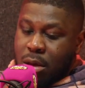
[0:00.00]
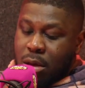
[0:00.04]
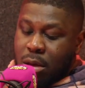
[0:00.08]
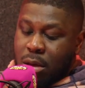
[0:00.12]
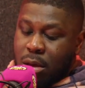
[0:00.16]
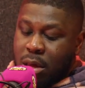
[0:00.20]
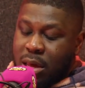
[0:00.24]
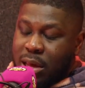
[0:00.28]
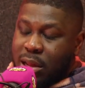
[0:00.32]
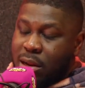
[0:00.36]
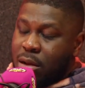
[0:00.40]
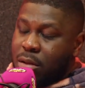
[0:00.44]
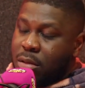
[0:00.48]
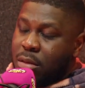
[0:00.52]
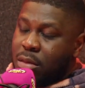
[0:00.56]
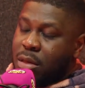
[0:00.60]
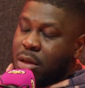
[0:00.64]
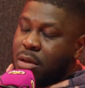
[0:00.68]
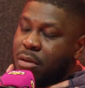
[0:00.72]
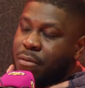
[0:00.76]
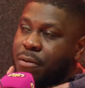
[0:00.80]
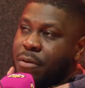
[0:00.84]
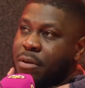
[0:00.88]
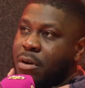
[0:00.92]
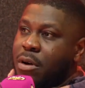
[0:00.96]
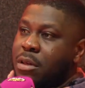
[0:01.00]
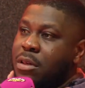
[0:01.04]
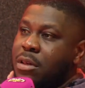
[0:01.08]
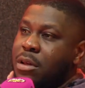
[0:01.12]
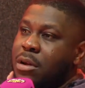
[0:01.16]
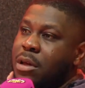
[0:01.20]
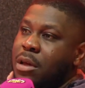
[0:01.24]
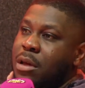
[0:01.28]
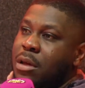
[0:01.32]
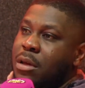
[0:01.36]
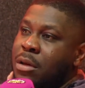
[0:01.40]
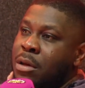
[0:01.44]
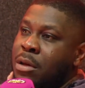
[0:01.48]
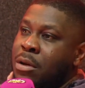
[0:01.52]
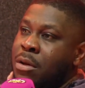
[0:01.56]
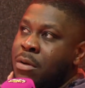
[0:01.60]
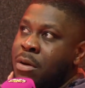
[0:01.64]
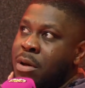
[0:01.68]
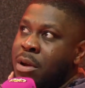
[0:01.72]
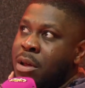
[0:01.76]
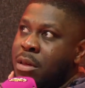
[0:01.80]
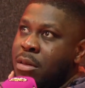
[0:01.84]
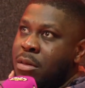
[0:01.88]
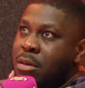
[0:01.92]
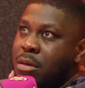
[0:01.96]
healing thing for us, isn't it? You know,
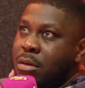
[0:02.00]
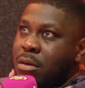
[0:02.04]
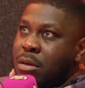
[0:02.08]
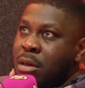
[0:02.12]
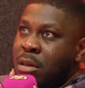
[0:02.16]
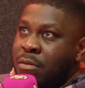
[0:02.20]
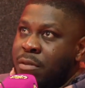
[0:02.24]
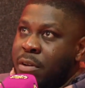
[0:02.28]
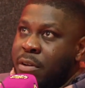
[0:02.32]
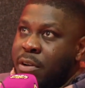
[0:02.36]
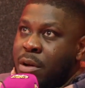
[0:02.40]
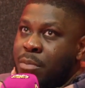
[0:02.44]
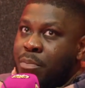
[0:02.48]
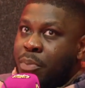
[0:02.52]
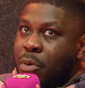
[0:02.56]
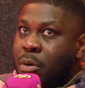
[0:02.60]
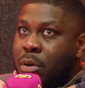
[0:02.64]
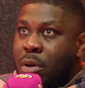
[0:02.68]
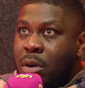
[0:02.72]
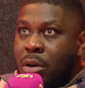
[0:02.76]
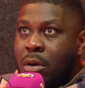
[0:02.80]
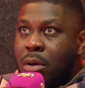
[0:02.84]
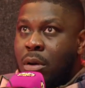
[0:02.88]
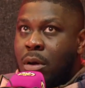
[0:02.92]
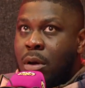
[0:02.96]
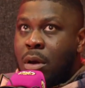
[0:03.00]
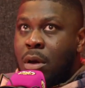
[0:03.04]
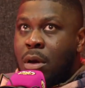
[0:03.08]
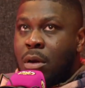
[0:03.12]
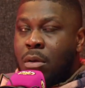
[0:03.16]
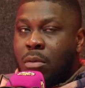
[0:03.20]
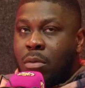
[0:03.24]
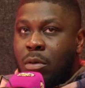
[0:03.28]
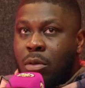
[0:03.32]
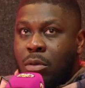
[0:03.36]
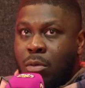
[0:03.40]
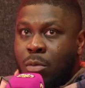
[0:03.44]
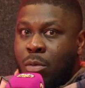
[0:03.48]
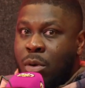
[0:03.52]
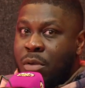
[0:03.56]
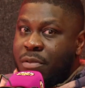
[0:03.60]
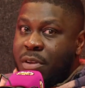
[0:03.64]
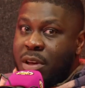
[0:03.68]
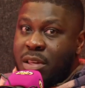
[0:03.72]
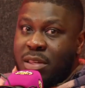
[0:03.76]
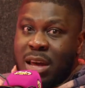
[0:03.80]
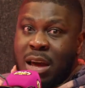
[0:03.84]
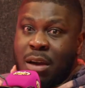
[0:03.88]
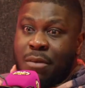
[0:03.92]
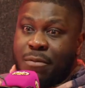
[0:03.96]
and it's very important. Whether
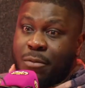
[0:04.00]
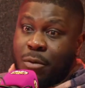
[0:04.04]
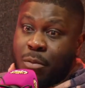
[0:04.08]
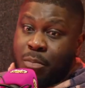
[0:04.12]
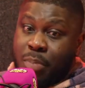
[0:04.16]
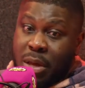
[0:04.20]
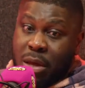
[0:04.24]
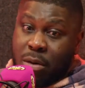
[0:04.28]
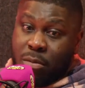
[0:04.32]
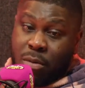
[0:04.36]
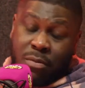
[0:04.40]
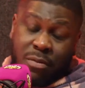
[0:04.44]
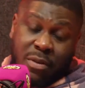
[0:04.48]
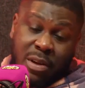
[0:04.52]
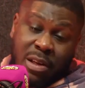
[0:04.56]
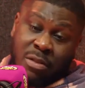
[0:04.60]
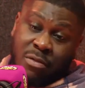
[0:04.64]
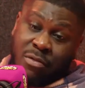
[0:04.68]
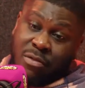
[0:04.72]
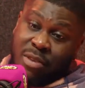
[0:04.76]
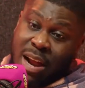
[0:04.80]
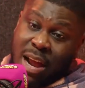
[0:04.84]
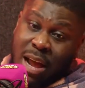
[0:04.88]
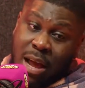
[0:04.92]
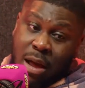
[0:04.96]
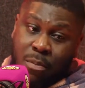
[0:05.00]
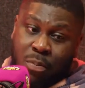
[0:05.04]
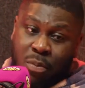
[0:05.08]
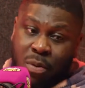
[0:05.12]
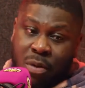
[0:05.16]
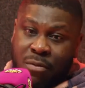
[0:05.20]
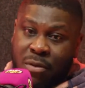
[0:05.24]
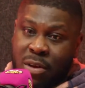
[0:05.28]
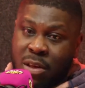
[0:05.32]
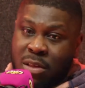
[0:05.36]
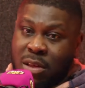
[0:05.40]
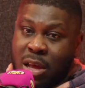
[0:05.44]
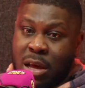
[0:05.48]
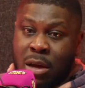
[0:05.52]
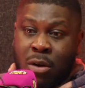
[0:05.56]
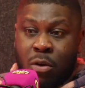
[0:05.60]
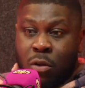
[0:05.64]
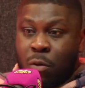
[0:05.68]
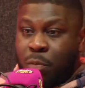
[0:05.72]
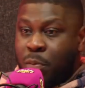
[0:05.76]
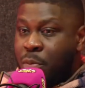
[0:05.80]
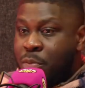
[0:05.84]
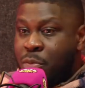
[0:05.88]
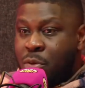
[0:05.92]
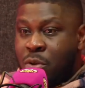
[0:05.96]
it's Afrobeat, whether it's rap, whether it's like
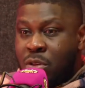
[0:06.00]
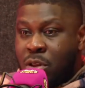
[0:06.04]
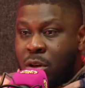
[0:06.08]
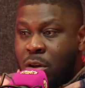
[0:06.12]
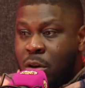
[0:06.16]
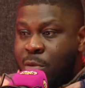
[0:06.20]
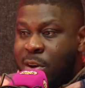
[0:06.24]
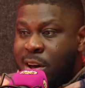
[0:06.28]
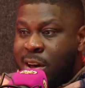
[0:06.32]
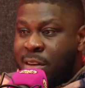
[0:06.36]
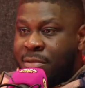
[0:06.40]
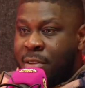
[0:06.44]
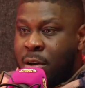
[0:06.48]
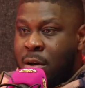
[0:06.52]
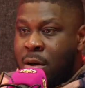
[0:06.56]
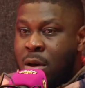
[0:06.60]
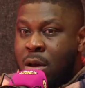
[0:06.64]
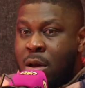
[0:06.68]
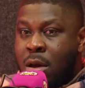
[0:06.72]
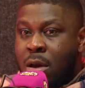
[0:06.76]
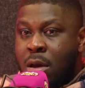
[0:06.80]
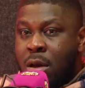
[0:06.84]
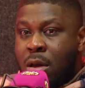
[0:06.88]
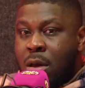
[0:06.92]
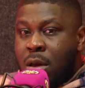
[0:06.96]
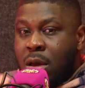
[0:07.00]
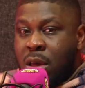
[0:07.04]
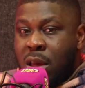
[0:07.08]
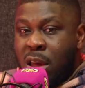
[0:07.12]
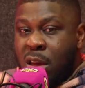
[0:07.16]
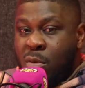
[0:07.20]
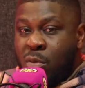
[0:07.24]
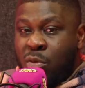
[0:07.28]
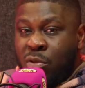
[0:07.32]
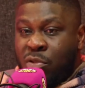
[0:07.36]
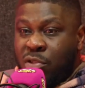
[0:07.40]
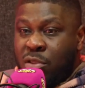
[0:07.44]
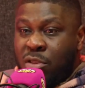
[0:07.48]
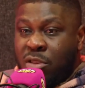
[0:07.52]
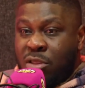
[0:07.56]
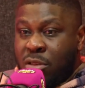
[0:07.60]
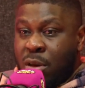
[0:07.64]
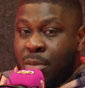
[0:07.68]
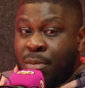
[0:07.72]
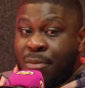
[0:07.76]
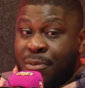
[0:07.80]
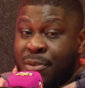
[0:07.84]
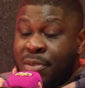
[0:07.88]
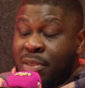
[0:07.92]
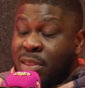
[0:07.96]
gospel music or whatever, it was just
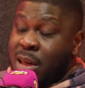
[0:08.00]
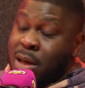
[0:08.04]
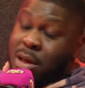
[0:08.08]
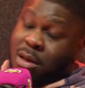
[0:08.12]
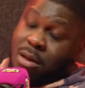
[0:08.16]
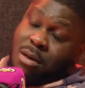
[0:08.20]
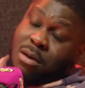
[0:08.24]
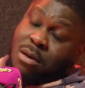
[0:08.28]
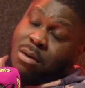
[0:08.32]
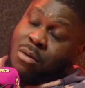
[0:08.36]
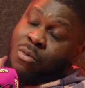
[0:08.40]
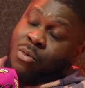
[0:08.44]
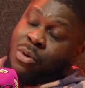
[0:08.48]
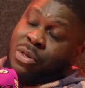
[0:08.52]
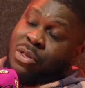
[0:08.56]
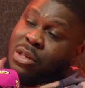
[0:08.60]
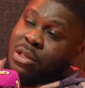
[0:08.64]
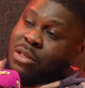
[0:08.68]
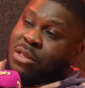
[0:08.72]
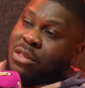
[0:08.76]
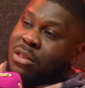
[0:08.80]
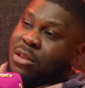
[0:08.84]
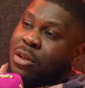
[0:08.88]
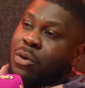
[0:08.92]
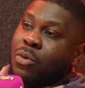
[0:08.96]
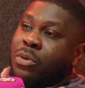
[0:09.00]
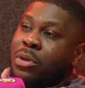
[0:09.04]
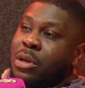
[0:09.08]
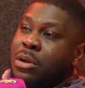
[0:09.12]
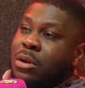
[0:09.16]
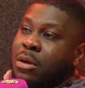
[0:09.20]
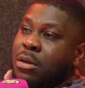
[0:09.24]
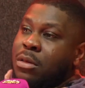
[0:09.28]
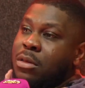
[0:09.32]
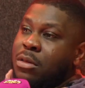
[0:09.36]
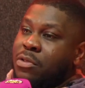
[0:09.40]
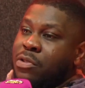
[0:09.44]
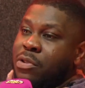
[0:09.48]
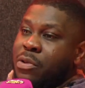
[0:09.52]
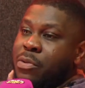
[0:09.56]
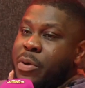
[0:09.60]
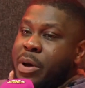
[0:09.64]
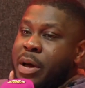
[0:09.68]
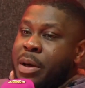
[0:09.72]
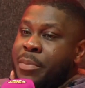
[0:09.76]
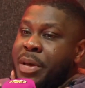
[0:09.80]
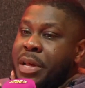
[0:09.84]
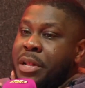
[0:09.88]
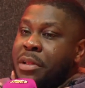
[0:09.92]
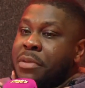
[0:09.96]
something that was instilled in us. Do you know
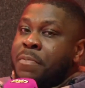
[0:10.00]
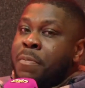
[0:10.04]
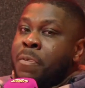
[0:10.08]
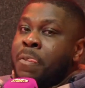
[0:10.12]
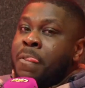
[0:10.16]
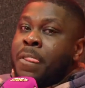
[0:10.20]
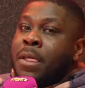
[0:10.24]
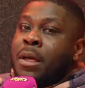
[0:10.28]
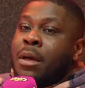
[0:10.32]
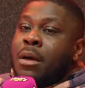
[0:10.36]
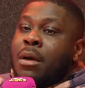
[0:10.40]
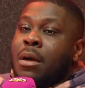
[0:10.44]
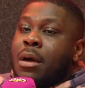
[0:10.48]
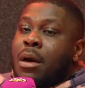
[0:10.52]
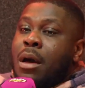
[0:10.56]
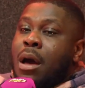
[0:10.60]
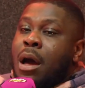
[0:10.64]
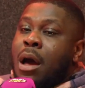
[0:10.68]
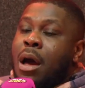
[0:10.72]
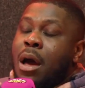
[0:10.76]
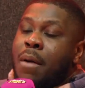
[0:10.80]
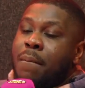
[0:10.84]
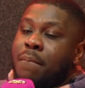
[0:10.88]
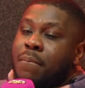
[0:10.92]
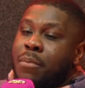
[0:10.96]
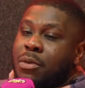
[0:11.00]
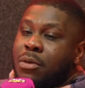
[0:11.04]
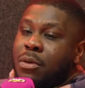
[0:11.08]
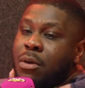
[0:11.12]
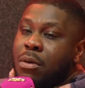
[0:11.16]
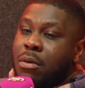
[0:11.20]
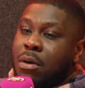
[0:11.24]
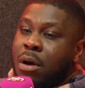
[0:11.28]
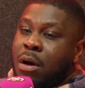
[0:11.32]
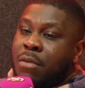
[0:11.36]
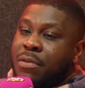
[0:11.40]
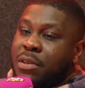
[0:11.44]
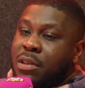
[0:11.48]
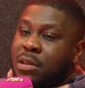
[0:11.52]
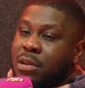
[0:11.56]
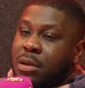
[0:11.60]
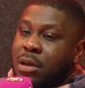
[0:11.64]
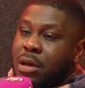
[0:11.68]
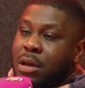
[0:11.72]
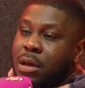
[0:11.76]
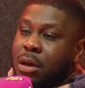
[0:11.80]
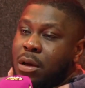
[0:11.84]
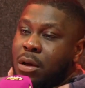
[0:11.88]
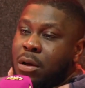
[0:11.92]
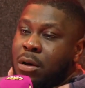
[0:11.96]
what I mean? So
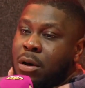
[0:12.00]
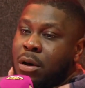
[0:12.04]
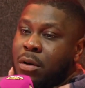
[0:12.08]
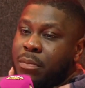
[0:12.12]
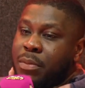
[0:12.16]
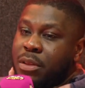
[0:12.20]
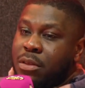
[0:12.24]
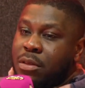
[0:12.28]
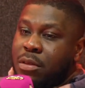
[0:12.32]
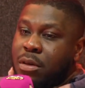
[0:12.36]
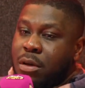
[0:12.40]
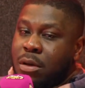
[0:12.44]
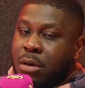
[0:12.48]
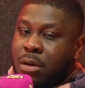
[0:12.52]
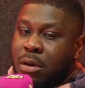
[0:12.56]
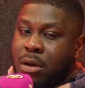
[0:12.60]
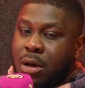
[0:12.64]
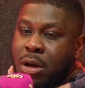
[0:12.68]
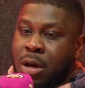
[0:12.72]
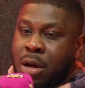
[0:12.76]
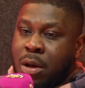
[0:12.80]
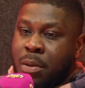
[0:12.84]
obviously coming to